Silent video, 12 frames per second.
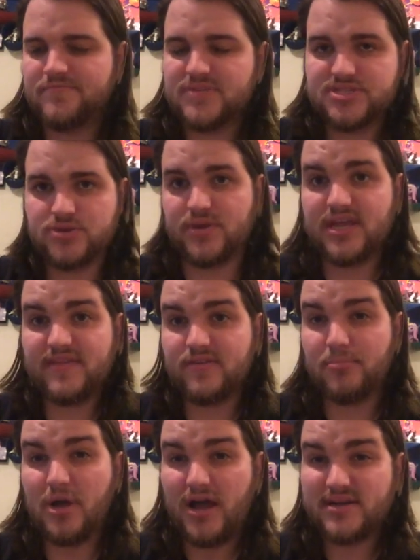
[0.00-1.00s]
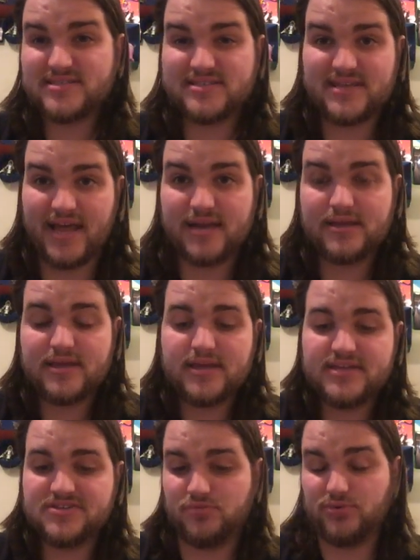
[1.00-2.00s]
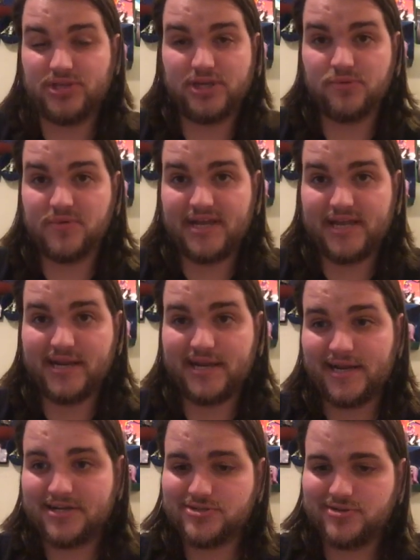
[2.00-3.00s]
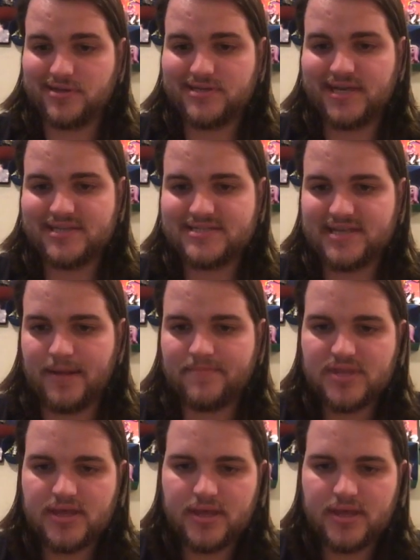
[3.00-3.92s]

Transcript: So getting the box set is a really good way to get an extra dice set.